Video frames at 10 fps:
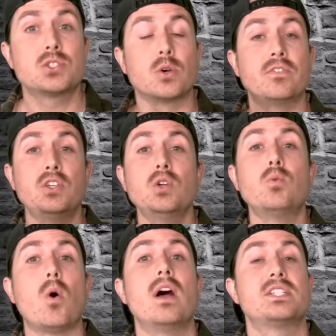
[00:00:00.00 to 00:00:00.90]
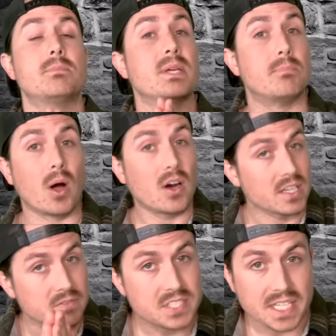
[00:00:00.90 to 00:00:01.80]
So if you want to be a part
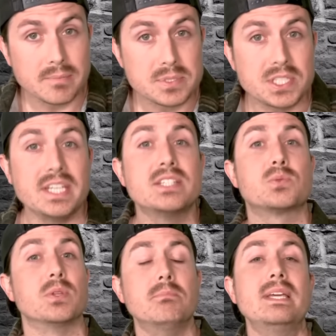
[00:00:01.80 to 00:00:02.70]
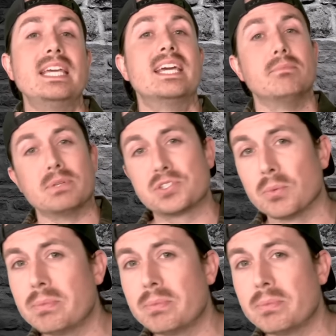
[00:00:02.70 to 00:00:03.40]
of Team Seas with me and Mr.